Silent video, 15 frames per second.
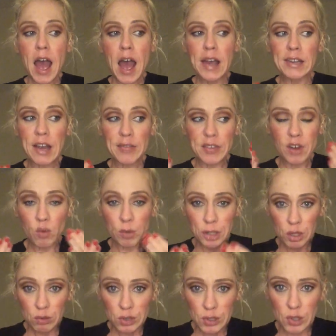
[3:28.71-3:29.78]
And I think when
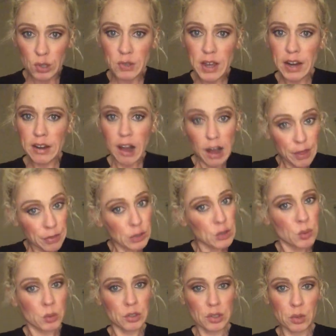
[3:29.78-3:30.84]
you do that, others
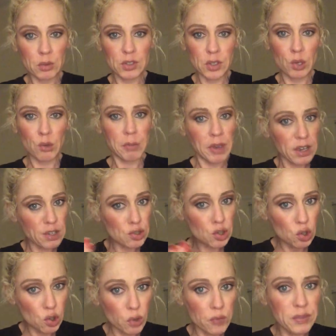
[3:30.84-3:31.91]
will do it too, because
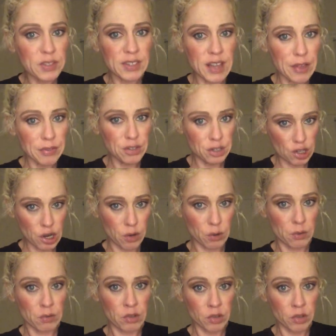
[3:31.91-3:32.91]
you've set the tone.